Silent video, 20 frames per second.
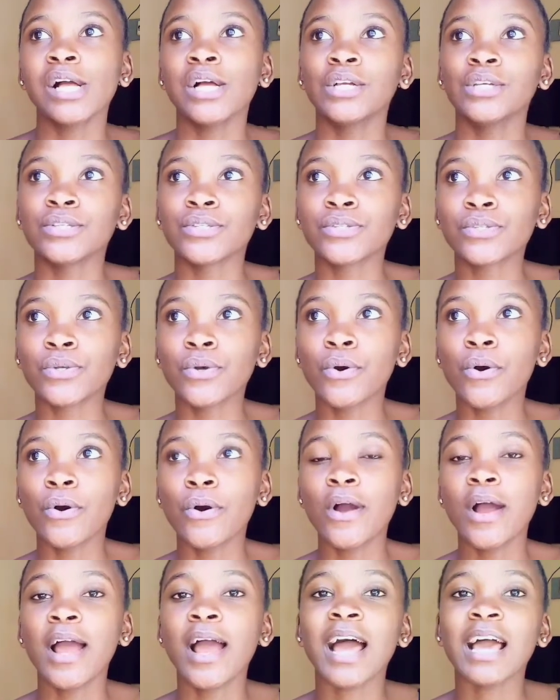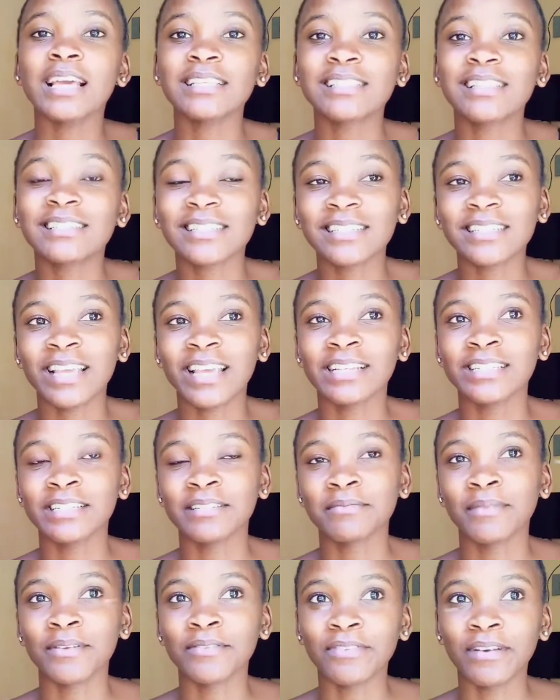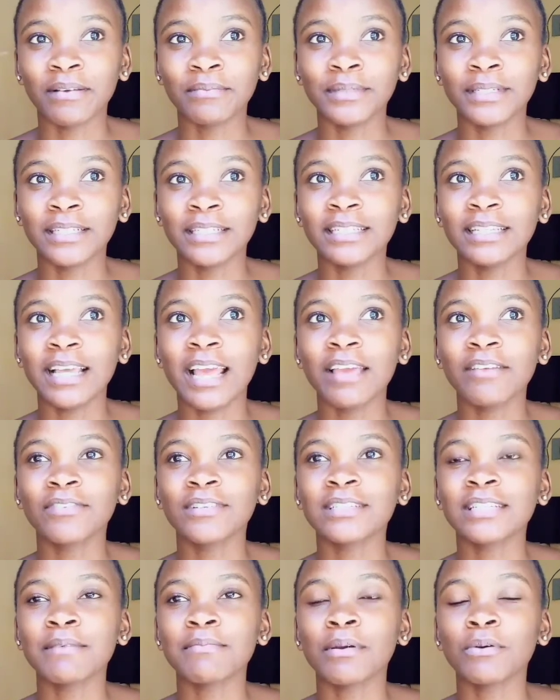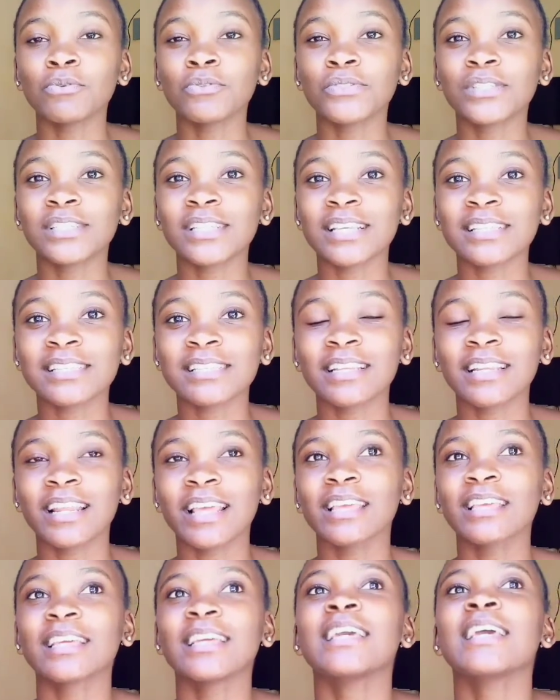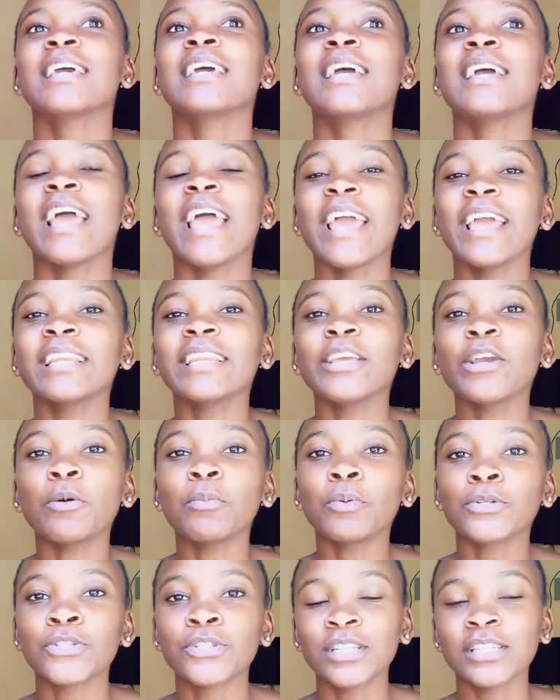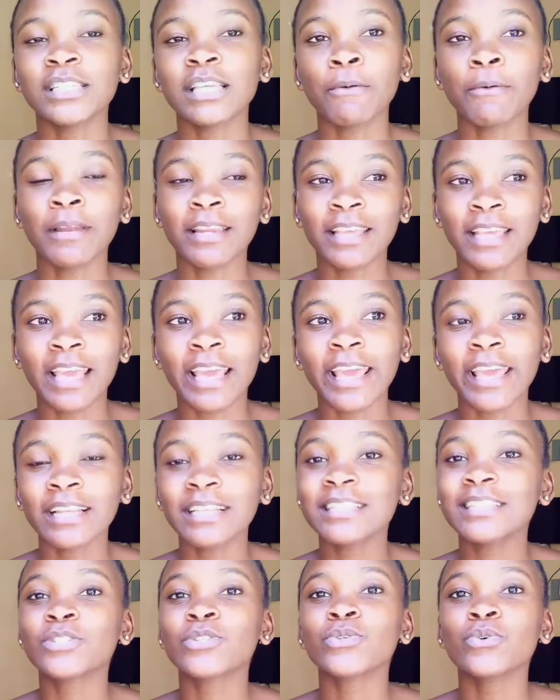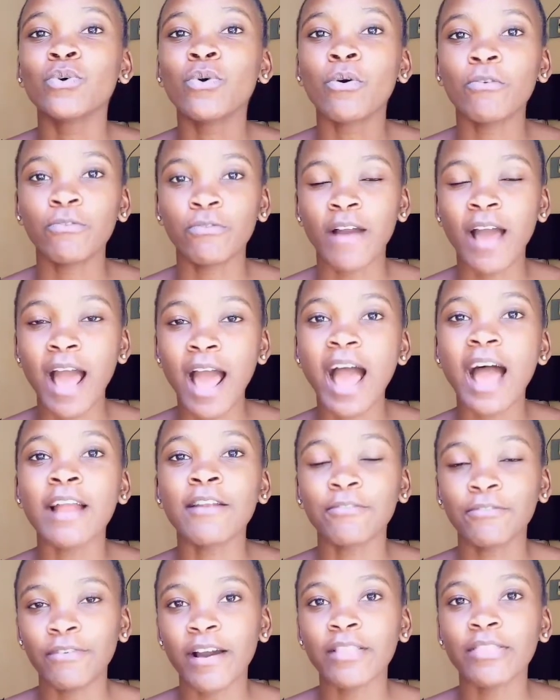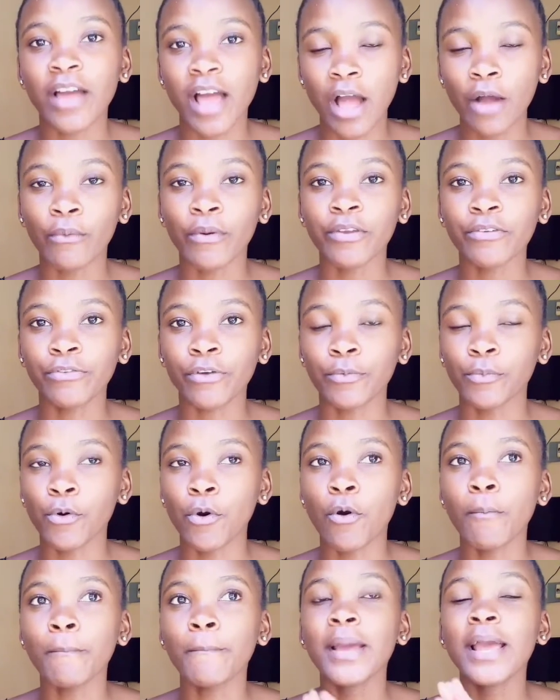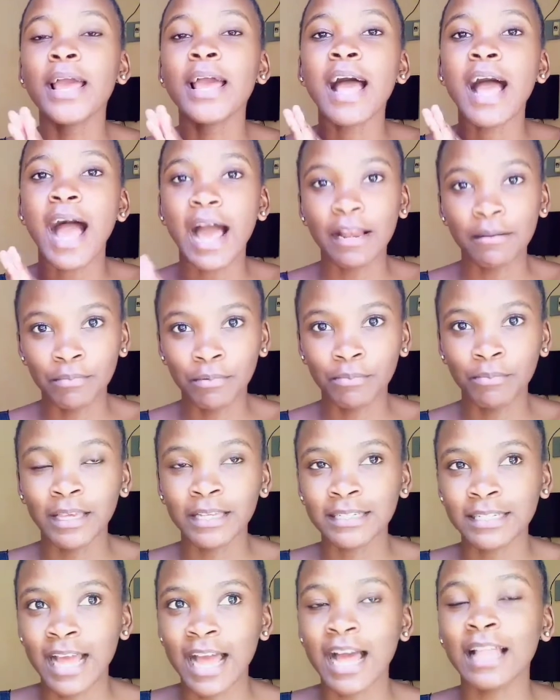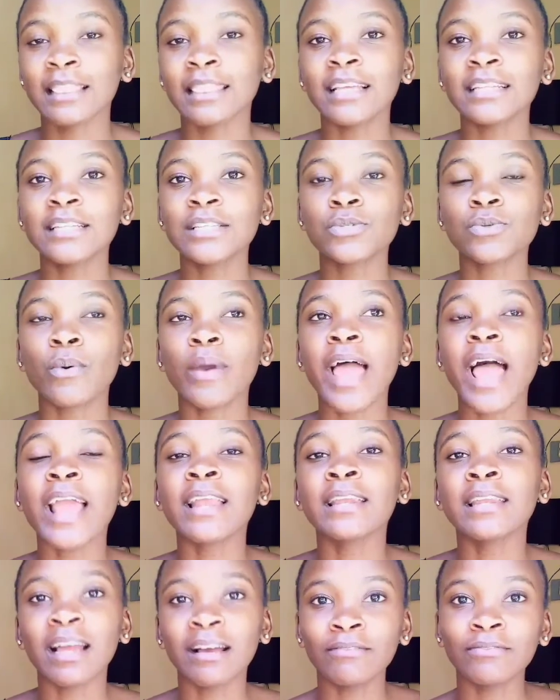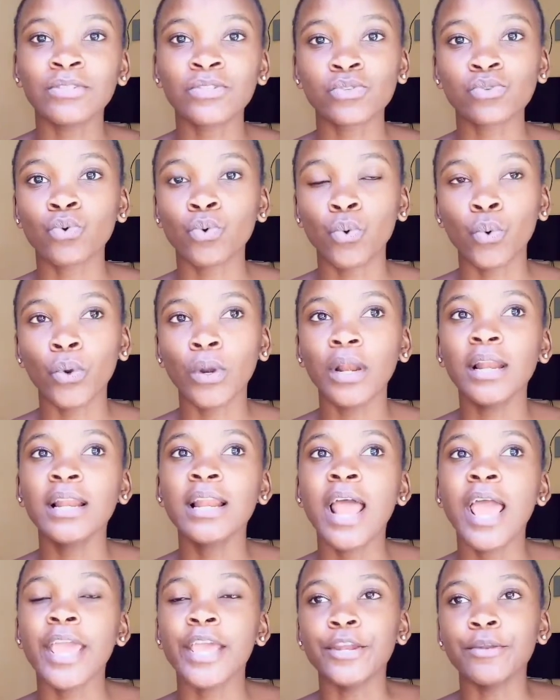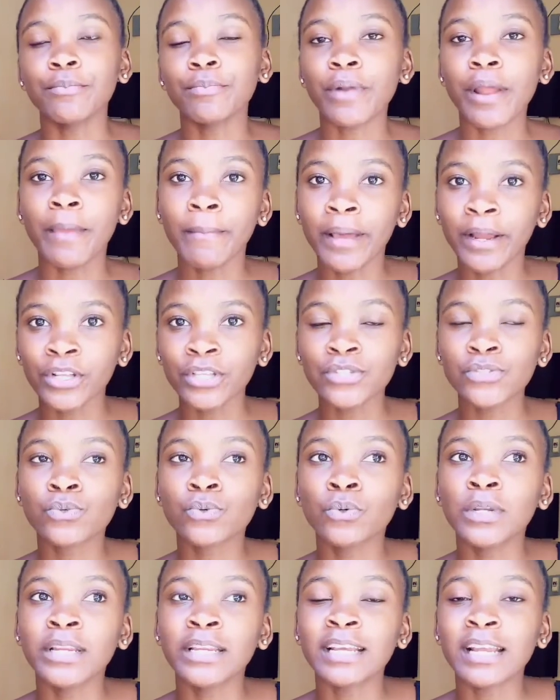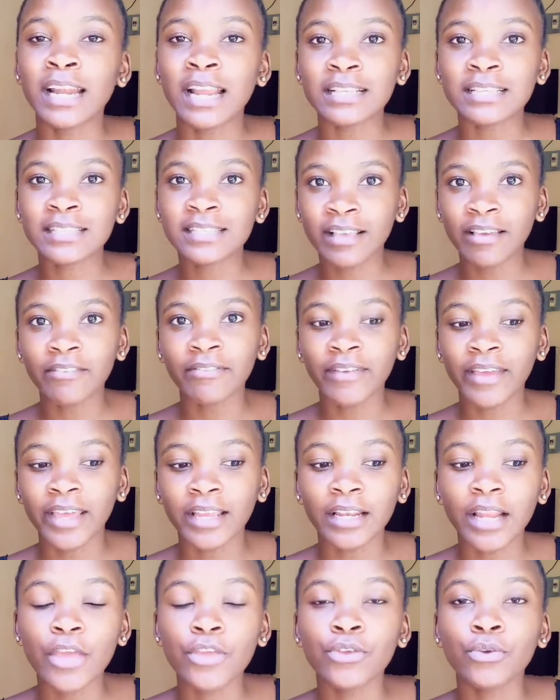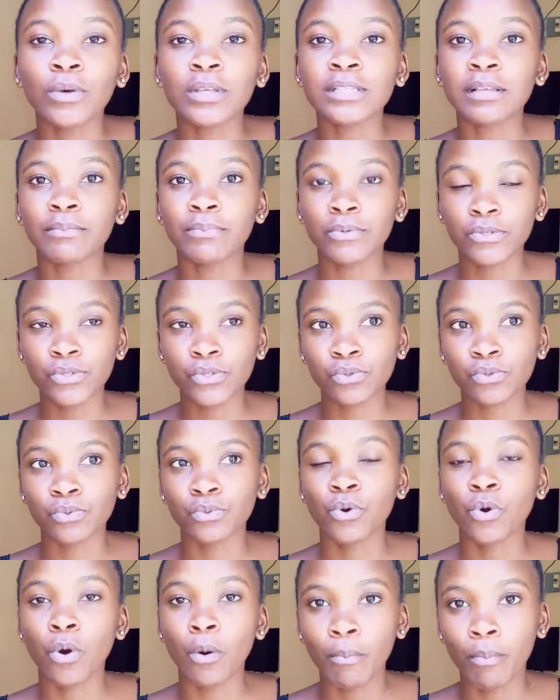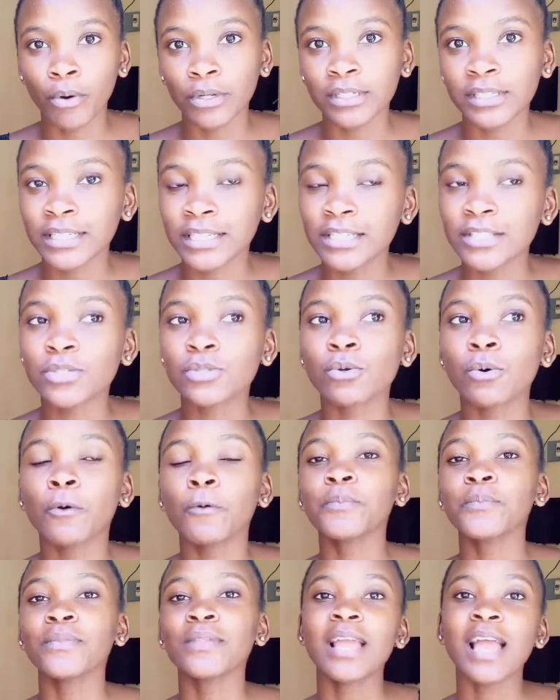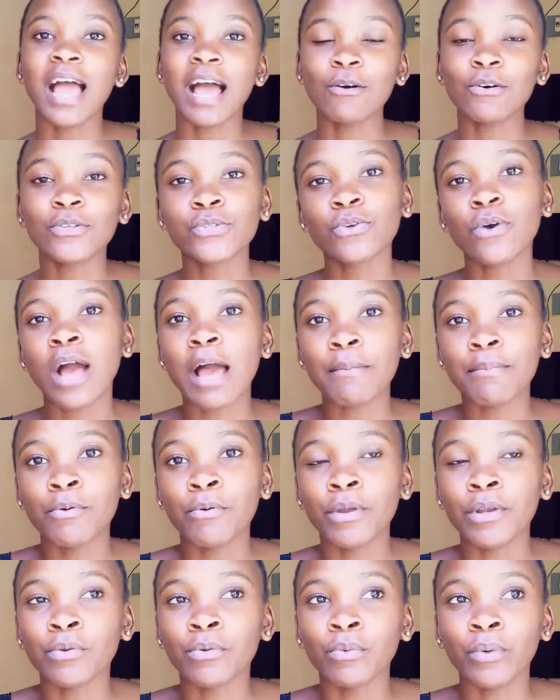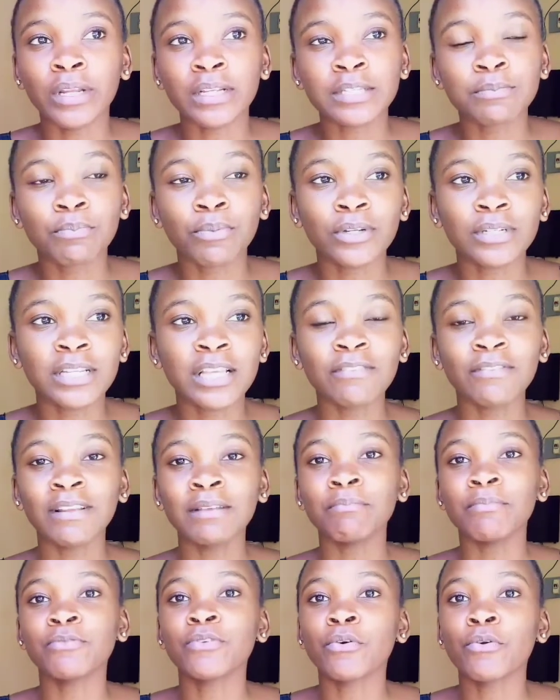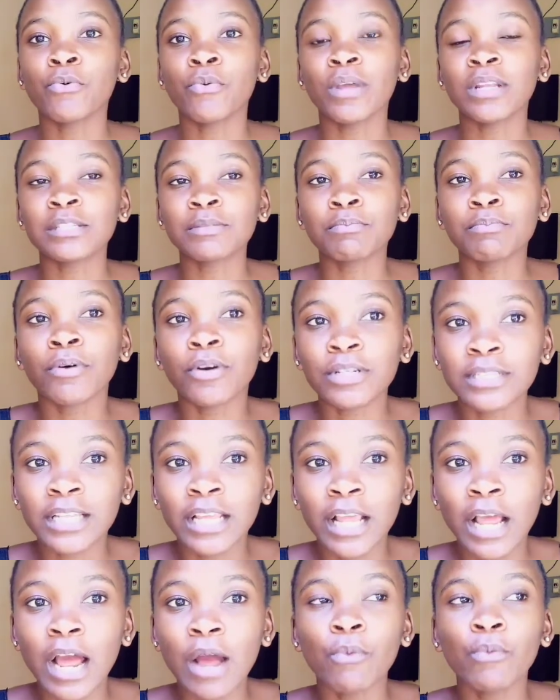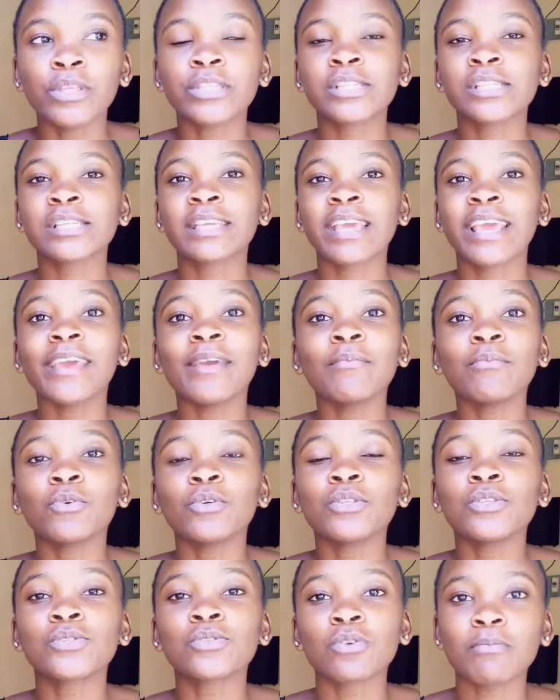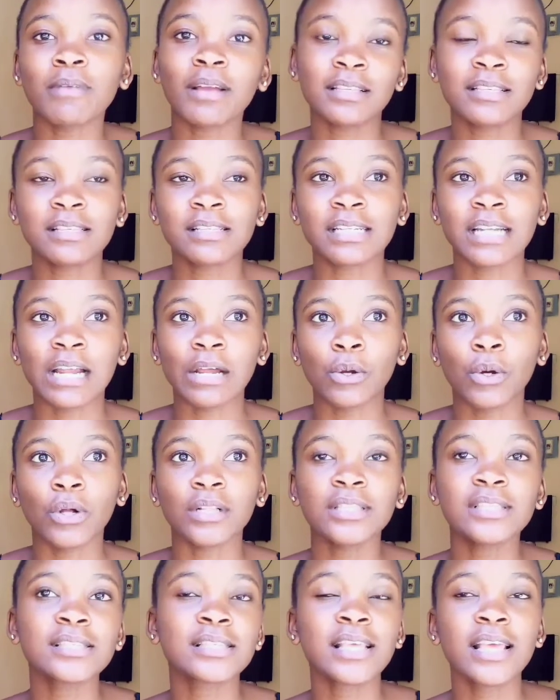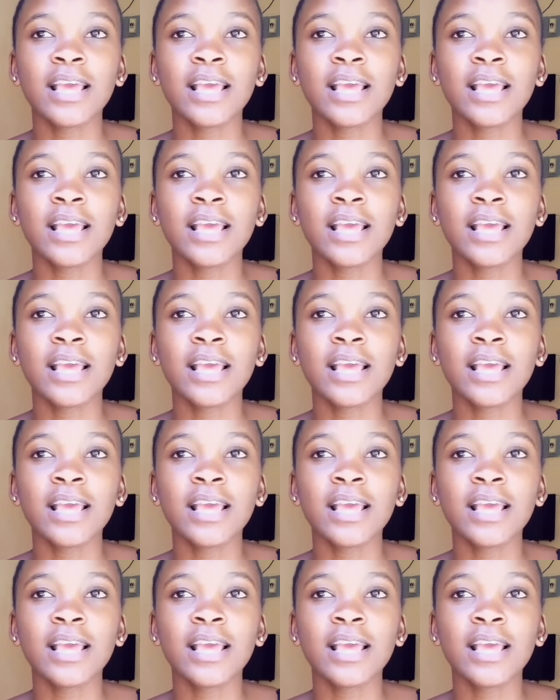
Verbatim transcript: So I started hating my family. Every time I would just say like any opportunity I will get to go far and further away from home, I'll be better. And that is why I loved school. In primary school, in class 7, you were supposed to go boarding. So I was so happy when we went boarding, even before we went boarding, which came with so much struggles